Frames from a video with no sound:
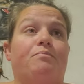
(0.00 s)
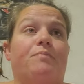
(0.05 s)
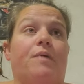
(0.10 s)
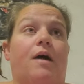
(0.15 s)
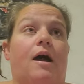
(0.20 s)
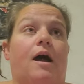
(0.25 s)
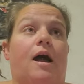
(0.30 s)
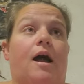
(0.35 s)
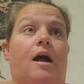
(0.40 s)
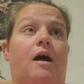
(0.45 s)

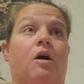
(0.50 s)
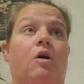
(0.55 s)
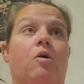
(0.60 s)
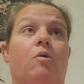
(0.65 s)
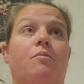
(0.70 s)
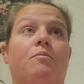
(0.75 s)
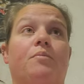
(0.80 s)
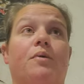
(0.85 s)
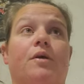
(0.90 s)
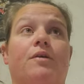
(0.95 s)
uh,
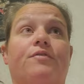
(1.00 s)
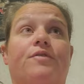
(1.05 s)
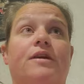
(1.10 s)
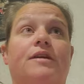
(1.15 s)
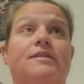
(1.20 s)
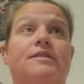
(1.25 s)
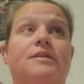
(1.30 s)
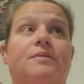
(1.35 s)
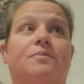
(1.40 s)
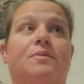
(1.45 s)
home
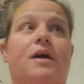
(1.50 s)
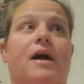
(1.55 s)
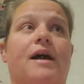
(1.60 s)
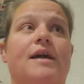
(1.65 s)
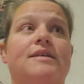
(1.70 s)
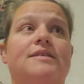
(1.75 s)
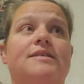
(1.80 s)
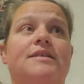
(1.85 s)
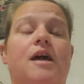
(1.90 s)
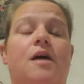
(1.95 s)
birthing
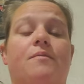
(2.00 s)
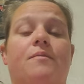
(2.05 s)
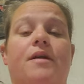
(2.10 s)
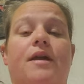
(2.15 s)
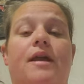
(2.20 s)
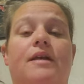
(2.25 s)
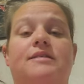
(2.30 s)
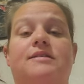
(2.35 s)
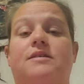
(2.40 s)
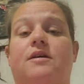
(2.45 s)
supplies
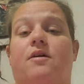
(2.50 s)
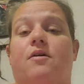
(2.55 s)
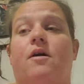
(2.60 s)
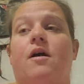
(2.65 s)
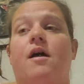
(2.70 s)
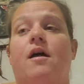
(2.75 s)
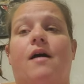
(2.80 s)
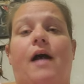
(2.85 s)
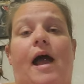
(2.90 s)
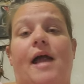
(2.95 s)
coming. So
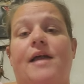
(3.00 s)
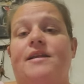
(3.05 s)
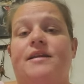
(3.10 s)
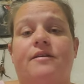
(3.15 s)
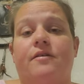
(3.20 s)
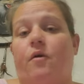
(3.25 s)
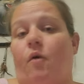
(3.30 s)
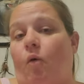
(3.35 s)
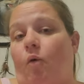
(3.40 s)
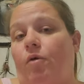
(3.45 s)
I
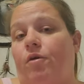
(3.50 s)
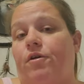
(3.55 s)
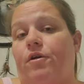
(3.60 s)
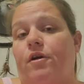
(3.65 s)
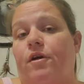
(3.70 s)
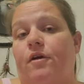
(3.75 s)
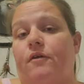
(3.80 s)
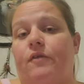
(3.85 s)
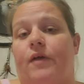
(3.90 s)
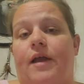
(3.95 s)
didn't
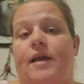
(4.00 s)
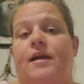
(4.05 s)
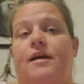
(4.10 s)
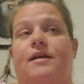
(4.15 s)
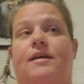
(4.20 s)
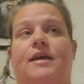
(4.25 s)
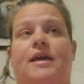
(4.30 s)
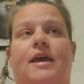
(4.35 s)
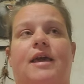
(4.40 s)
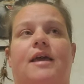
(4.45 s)
order like a
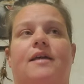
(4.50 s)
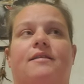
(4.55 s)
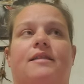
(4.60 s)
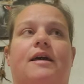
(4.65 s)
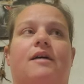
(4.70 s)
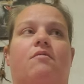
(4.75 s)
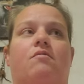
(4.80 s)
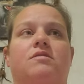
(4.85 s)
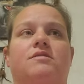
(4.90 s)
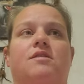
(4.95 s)
kit
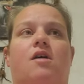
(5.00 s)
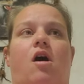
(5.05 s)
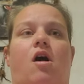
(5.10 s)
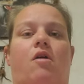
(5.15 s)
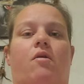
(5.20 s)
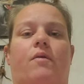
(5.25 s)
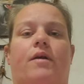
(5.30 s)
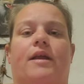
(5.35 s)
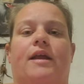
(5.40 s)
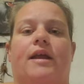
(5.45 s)
that was
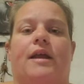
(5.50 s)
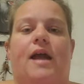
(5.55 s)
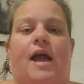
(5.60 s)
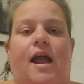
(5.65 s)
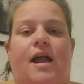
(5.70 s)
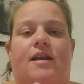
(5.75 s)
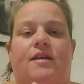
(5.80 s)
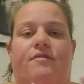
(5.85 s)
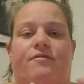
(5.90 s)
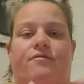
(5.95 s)
already
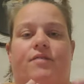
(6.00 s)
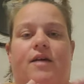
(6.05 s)
kind of